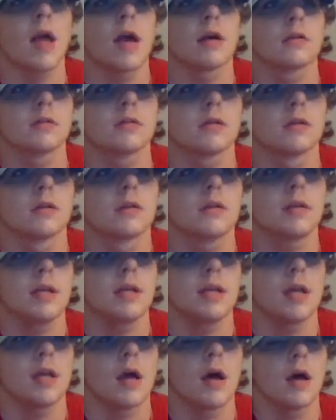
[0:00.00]
out
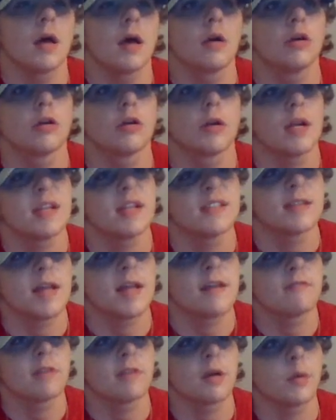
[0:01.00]
the Hurricanes
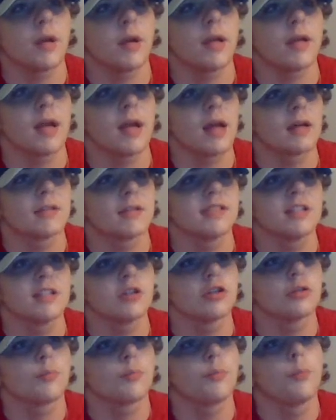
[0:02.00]
take right wing
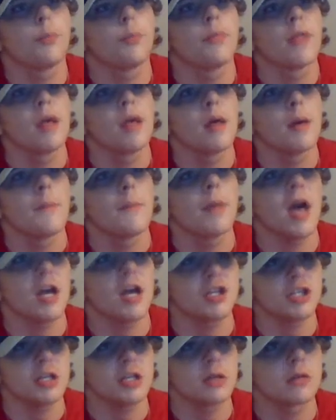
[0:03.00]
Alexander
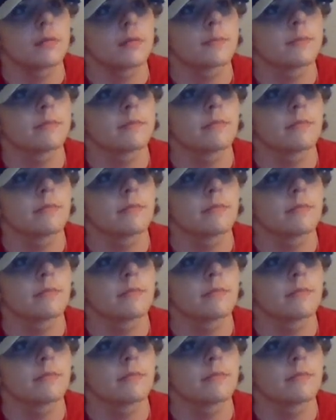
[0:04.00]
Passion.